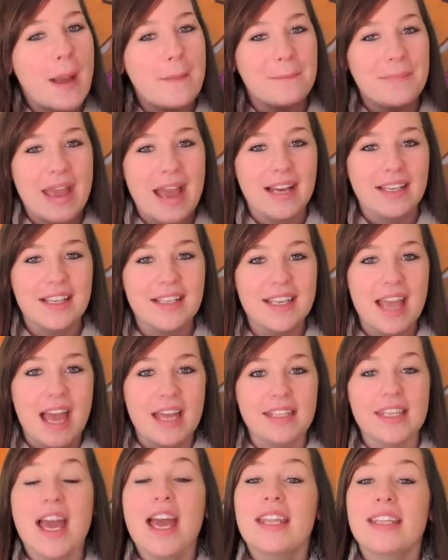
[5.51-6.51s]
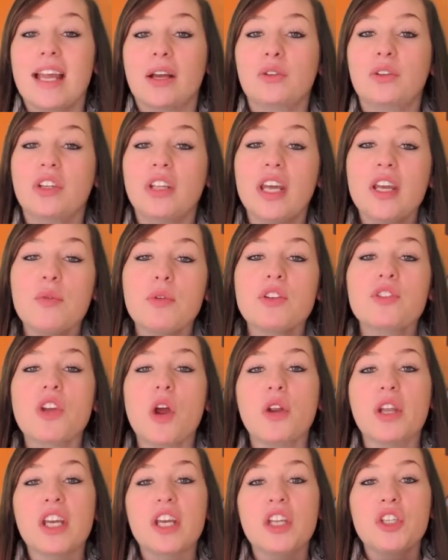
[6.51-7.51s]
I'm back again. Now tonight we're
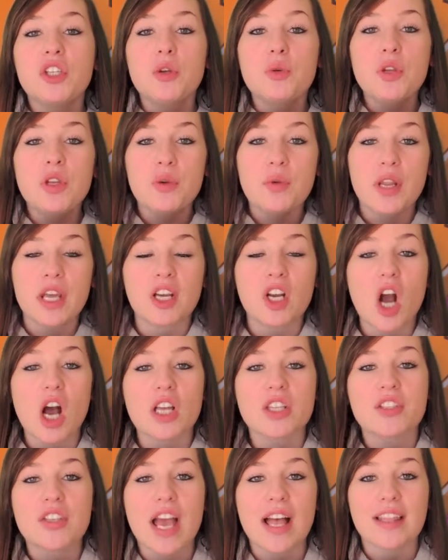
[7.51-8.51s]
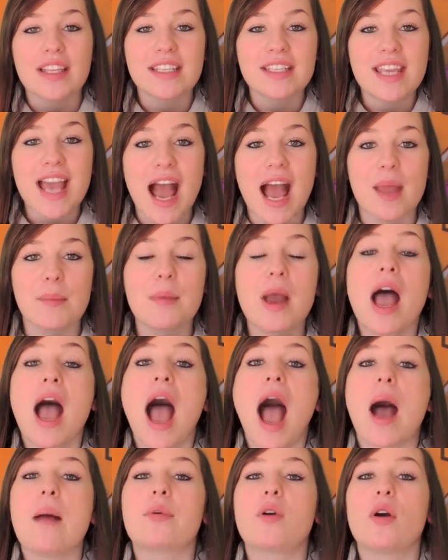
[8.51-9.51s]
starting a new unit called Telling Time.
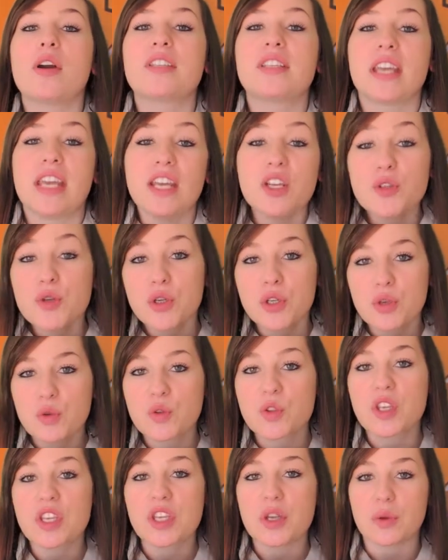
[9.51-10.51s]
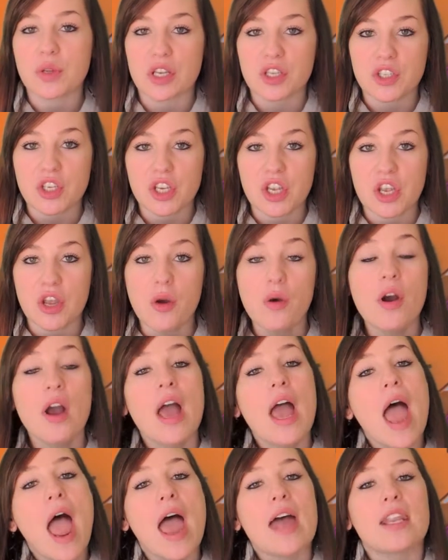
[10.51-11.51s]
I'm going to introduce the unit to you,
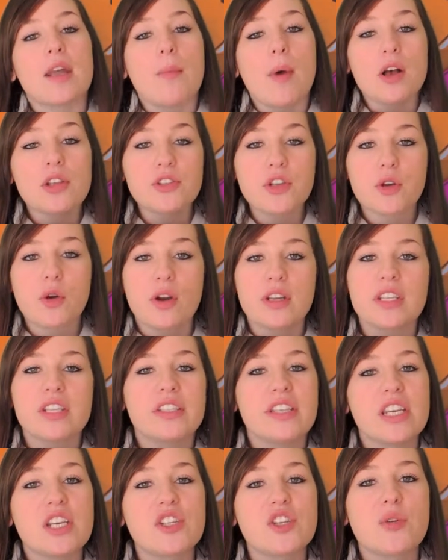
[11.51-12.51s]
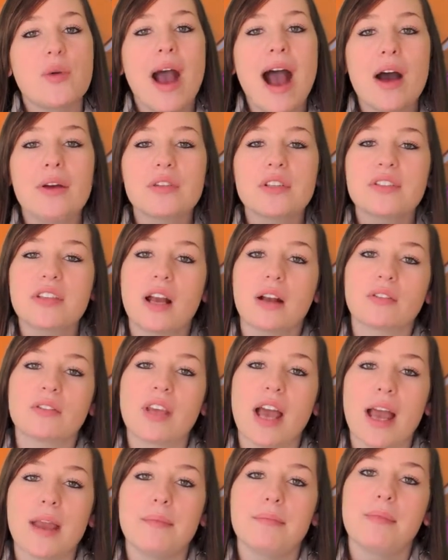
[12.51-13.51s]
and I'm also going to teach you how to tell
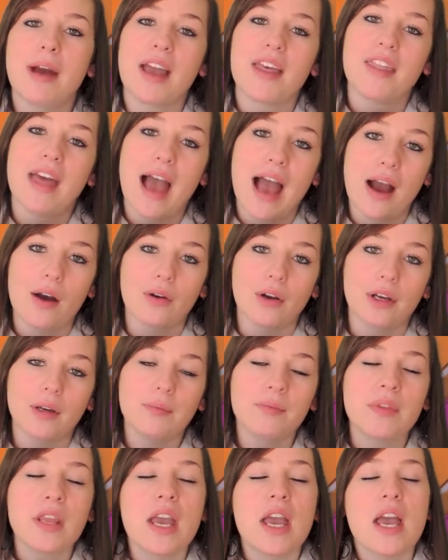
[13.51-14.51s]
time by the hour.